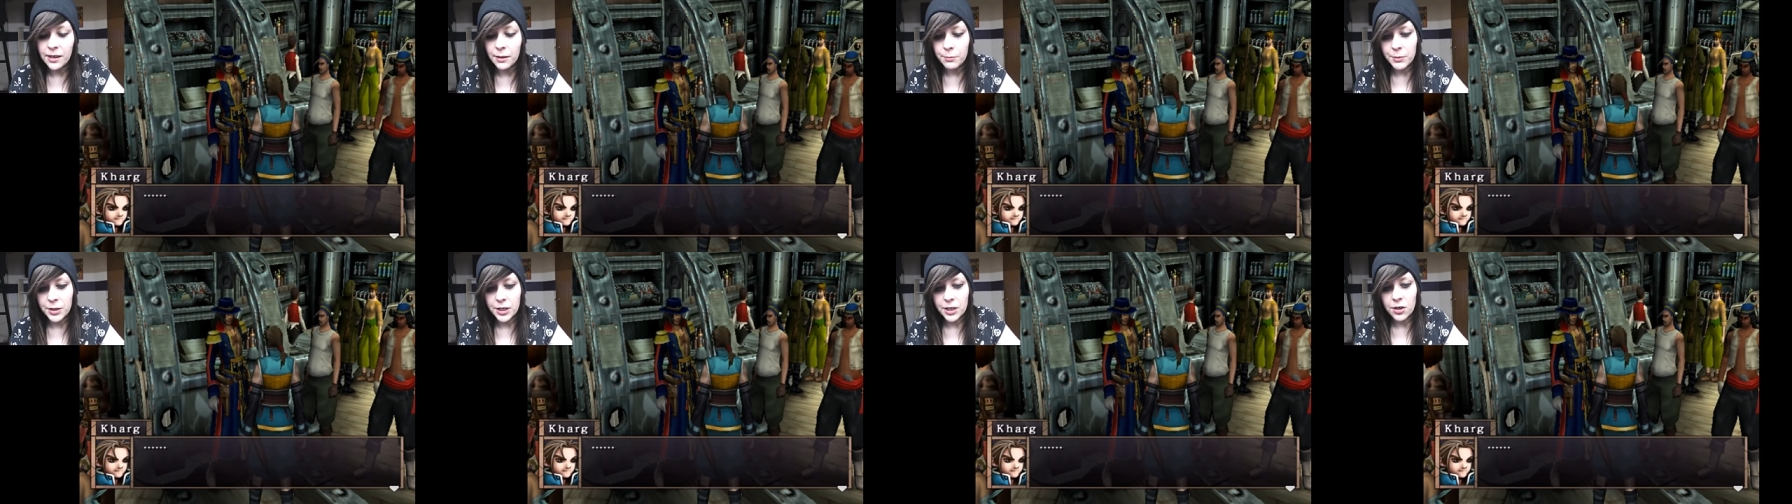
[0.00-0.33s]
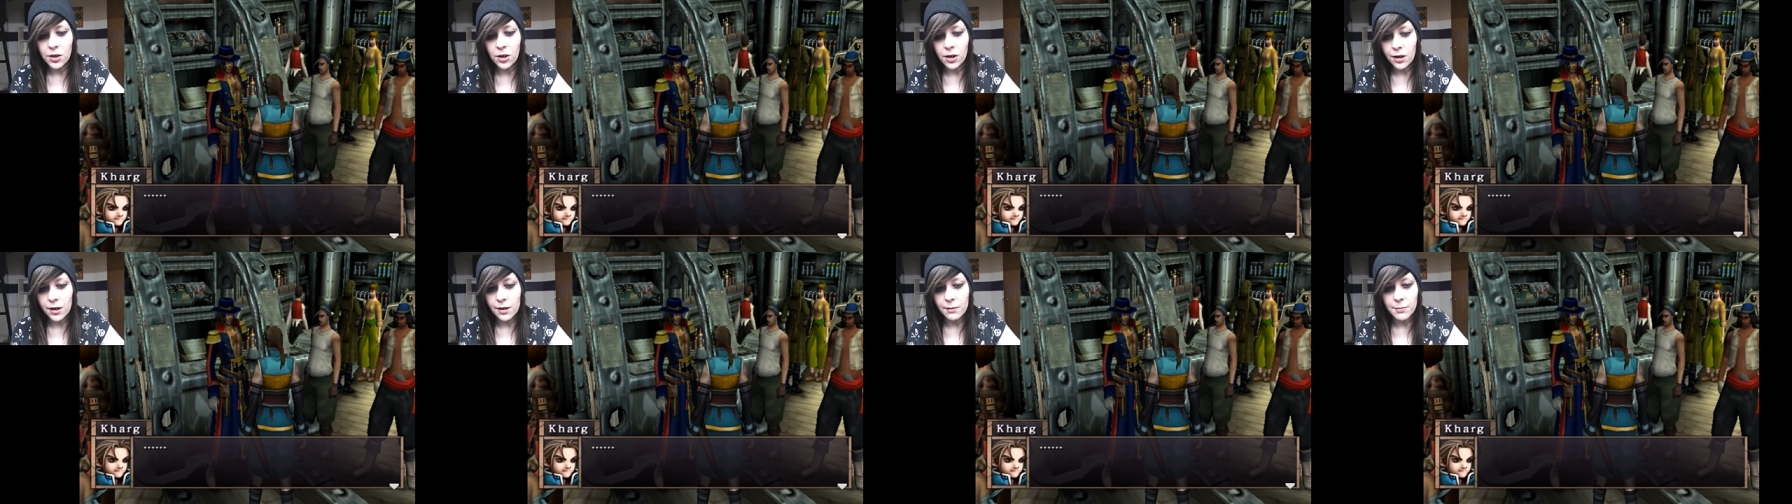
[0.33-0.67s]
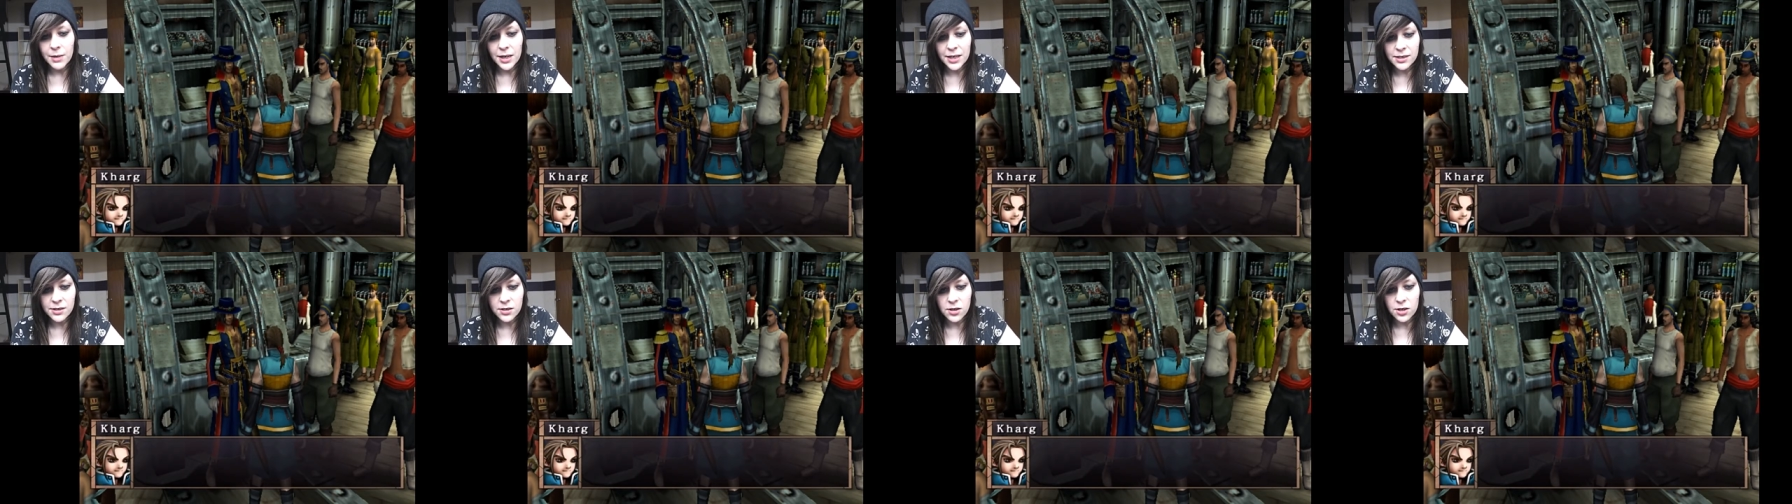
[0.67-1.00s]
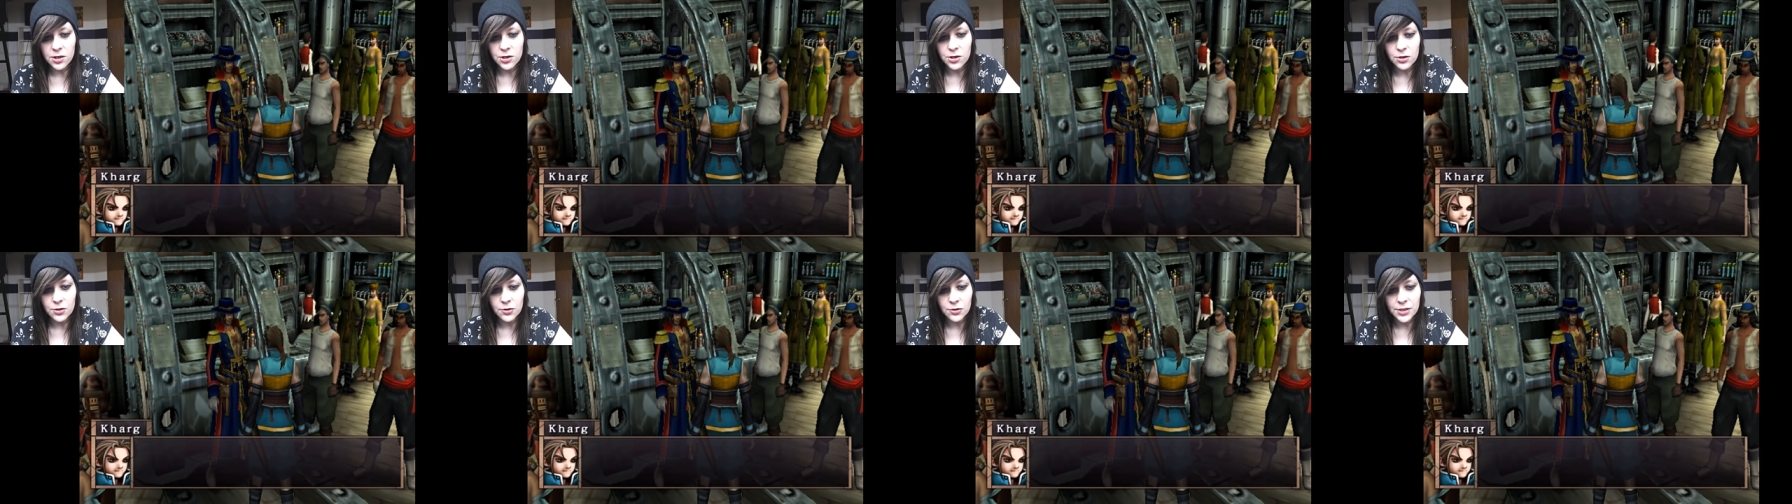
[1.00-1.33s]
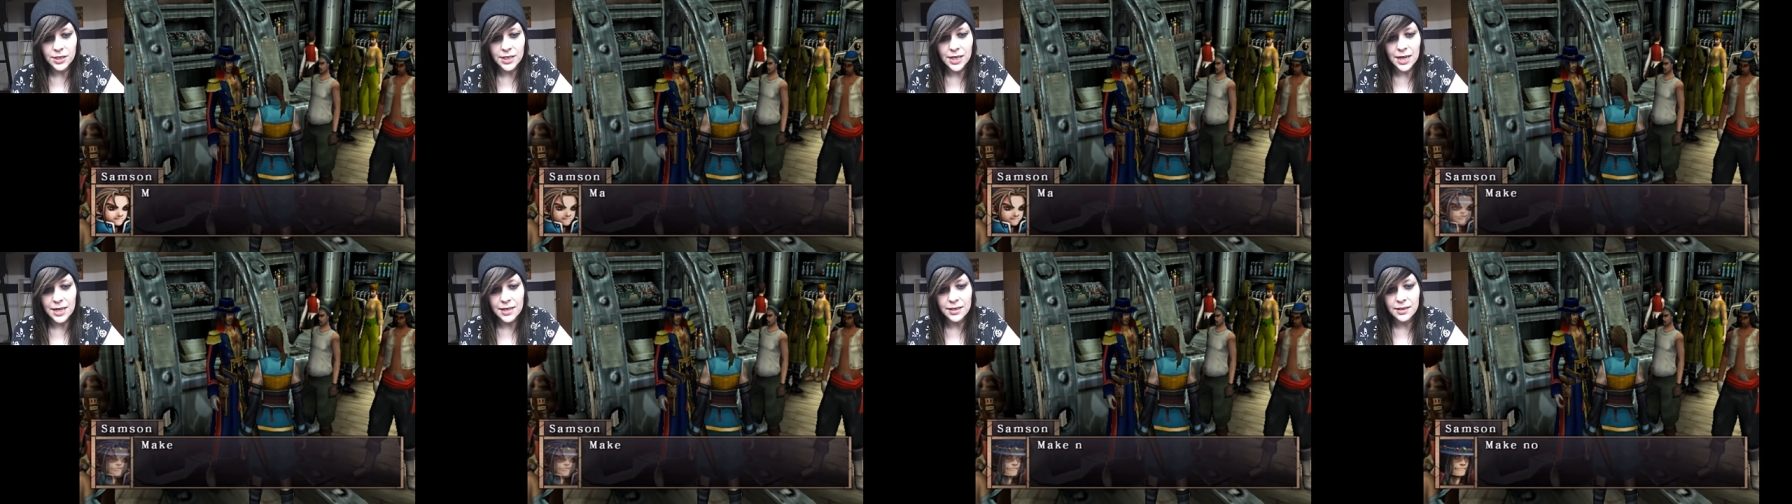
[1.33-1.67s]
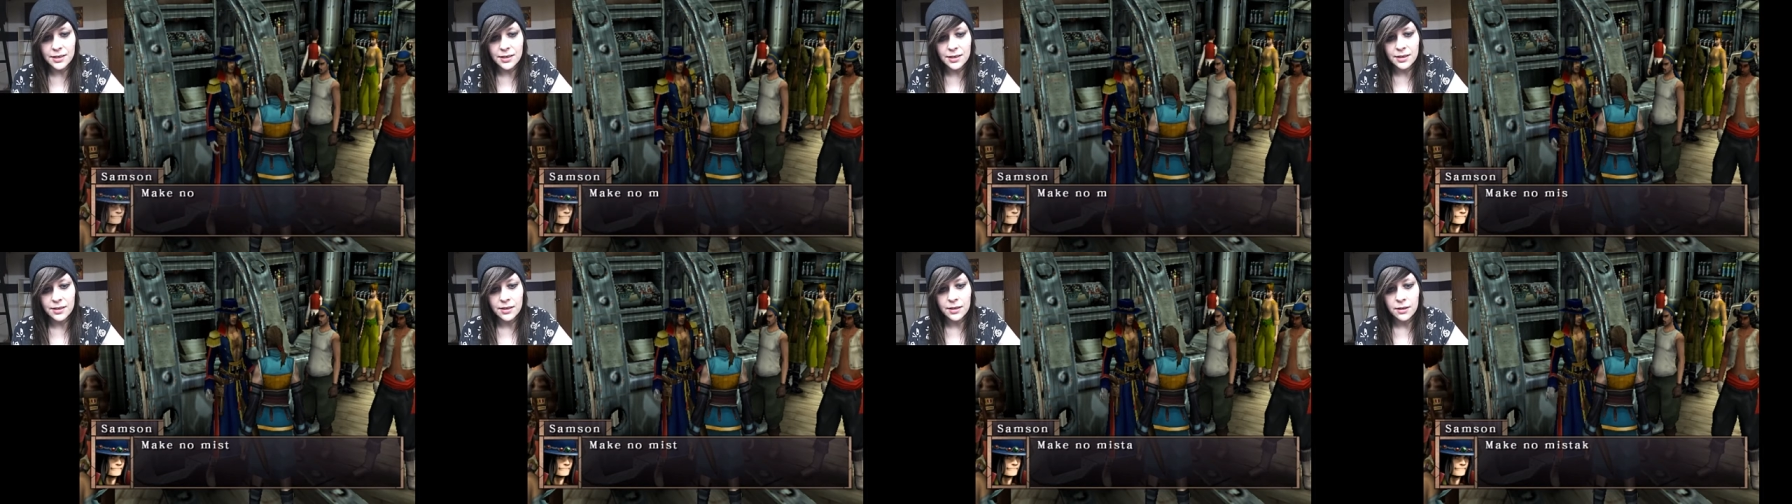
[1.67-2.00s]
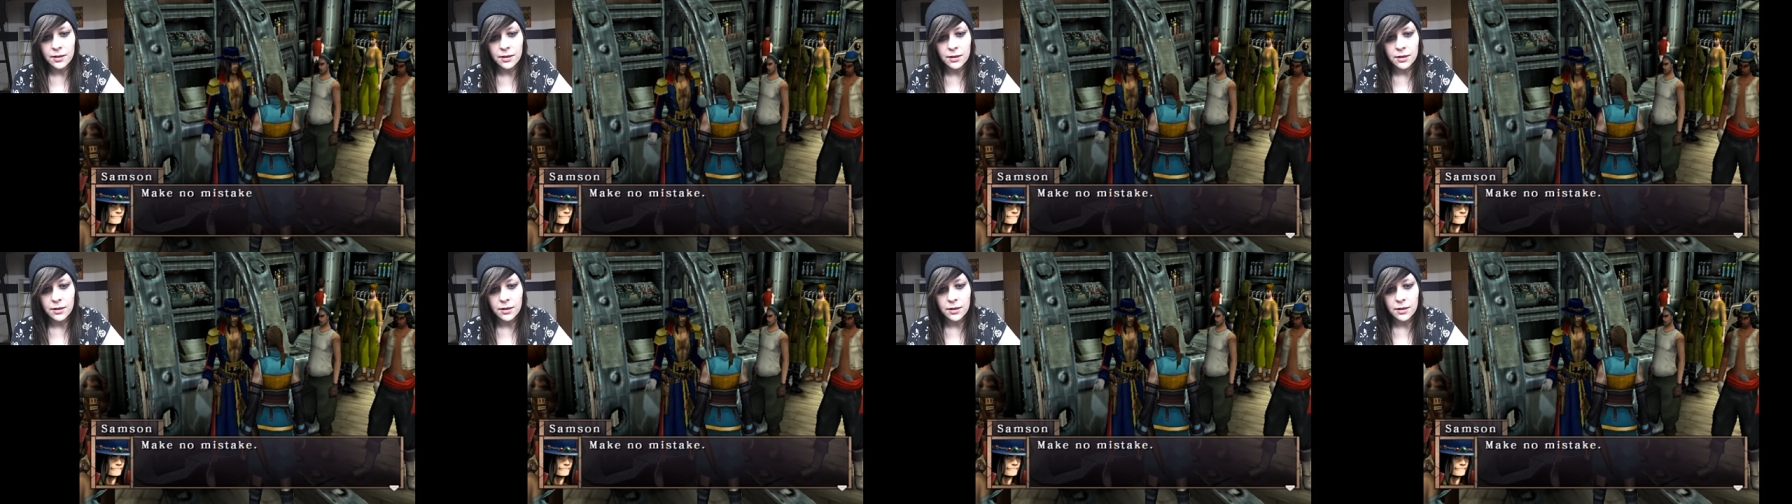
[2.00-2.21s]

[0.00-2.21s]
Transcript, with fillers: I mean, Karg, it makes logical sense.